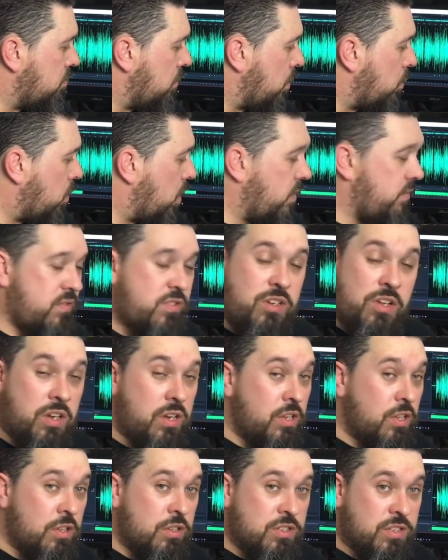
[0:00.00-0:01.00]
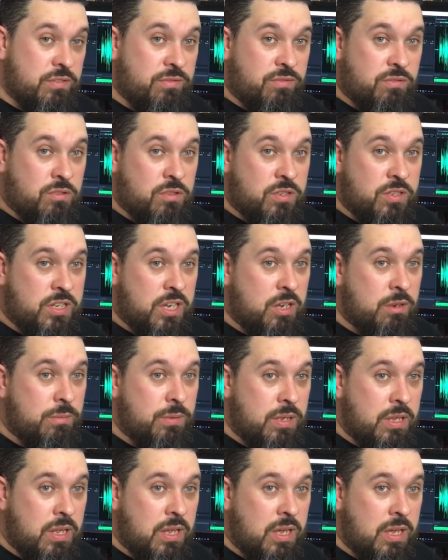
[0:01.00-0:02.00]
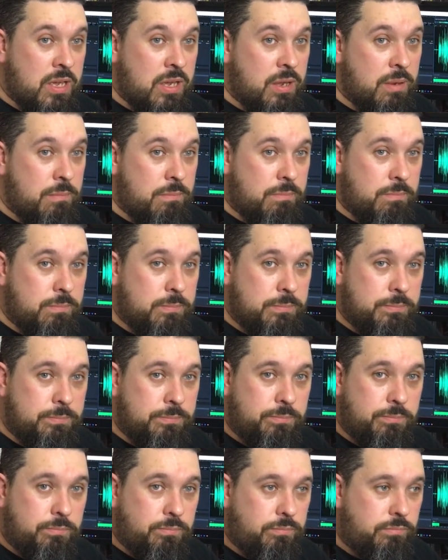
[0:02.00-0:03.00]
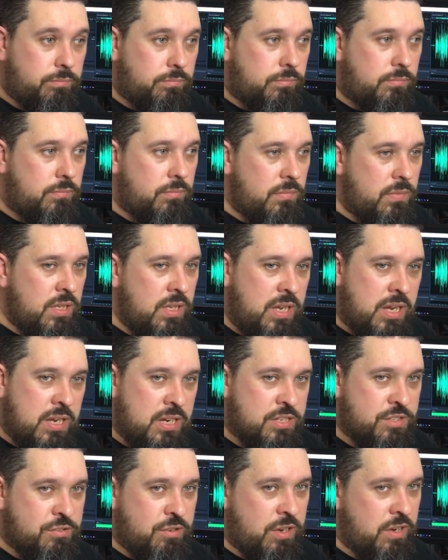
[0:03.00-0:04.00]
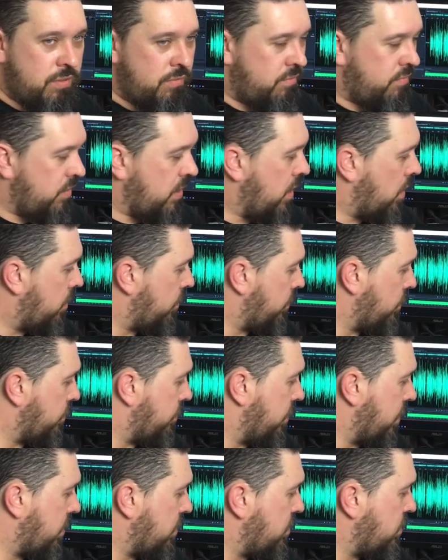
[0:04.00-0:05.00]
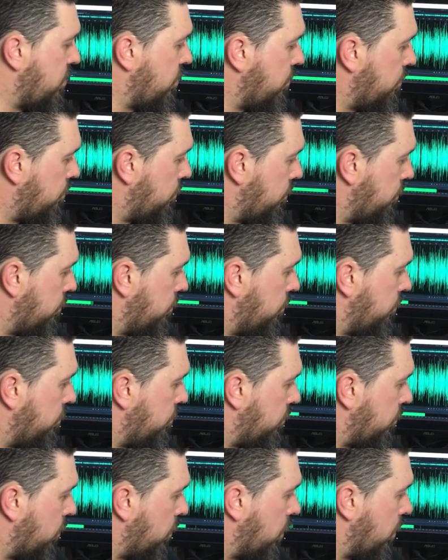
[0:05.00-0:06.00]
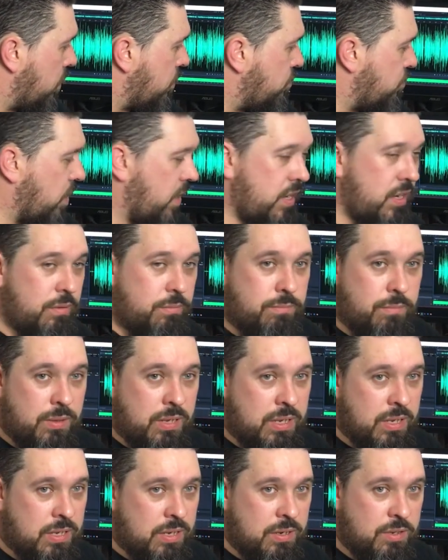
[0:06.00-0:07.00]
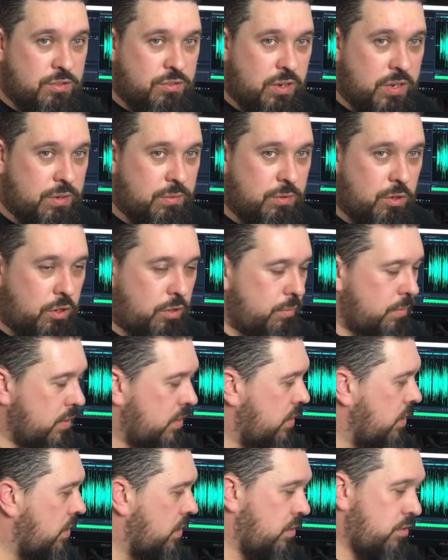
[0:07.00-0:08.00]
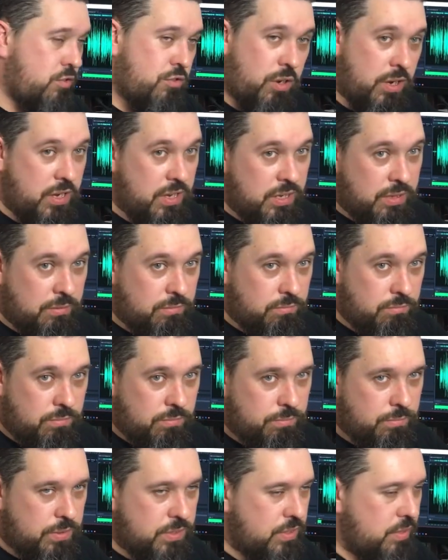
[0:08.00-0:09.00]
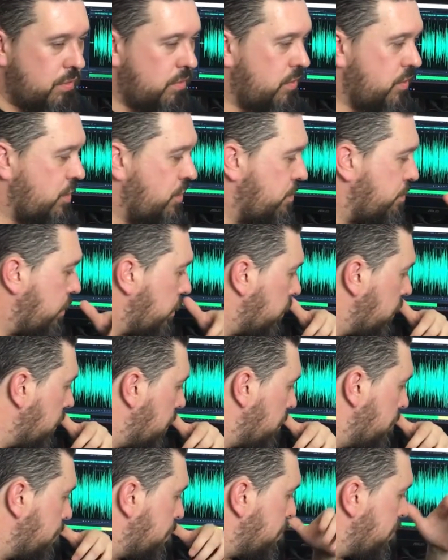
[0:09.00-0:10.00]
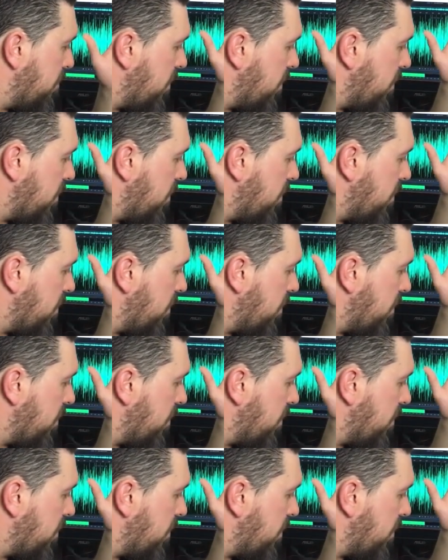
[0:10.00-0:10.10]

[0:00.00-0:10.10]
My wife is going to use it for Adobe um, Illustrator and After Effects for training uh, training document uh, training material she's building.